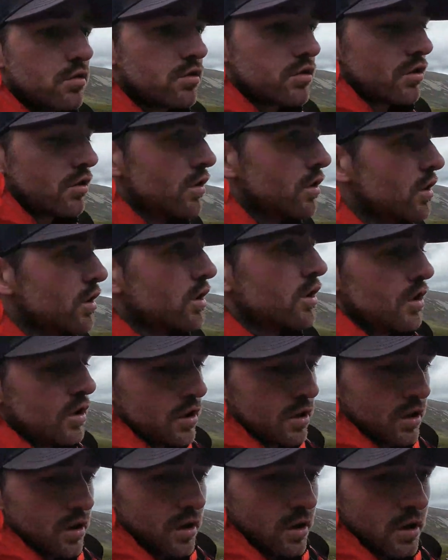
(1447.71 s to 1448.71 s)
So
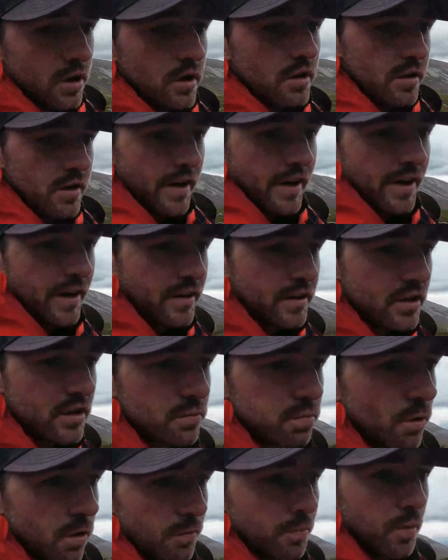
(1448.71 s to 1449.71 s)
yeah,
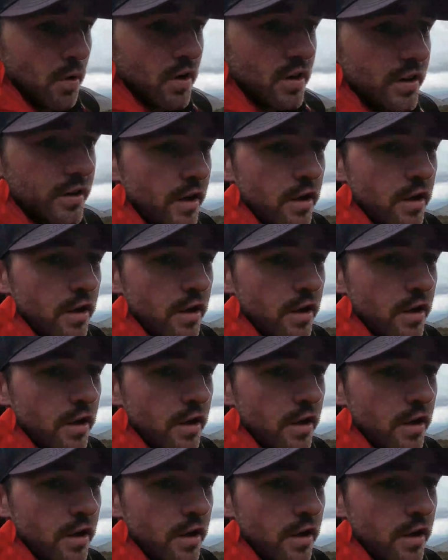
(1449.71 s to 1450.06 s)
just worth pointing